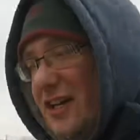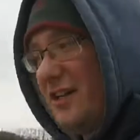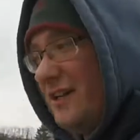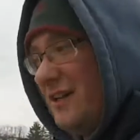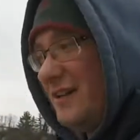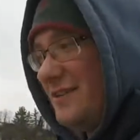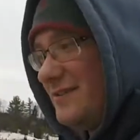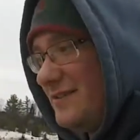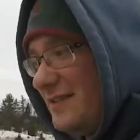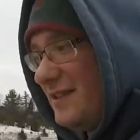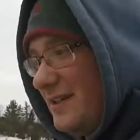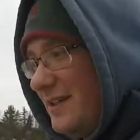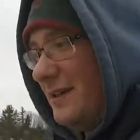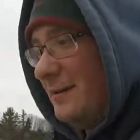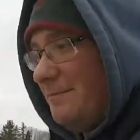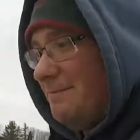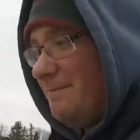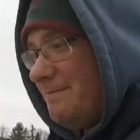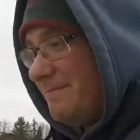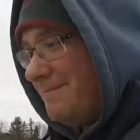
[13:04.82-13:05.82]

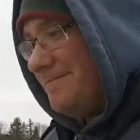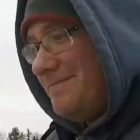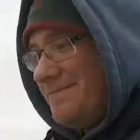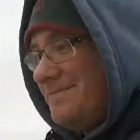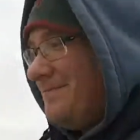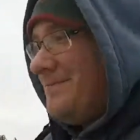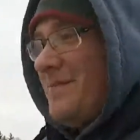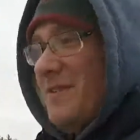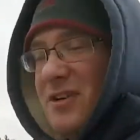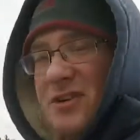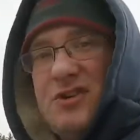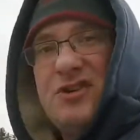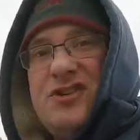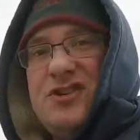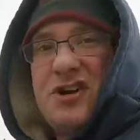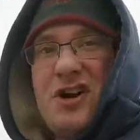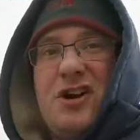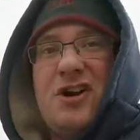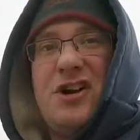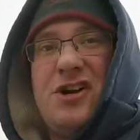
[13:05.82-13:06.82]
and
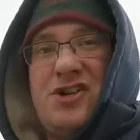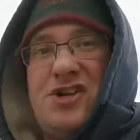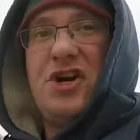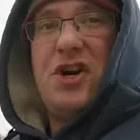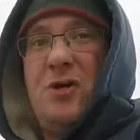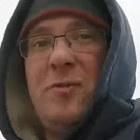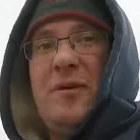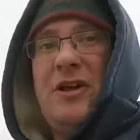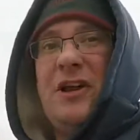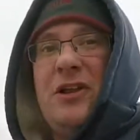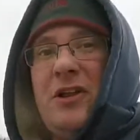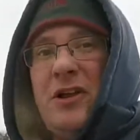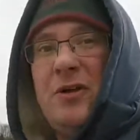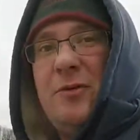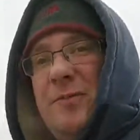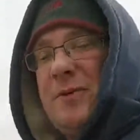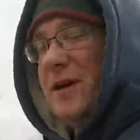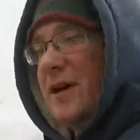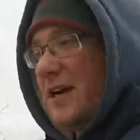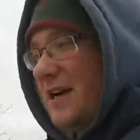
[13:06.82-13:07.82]
just starting to chill me a
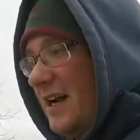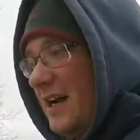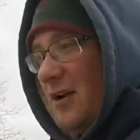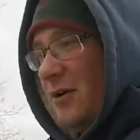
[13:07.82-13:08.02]
little bit.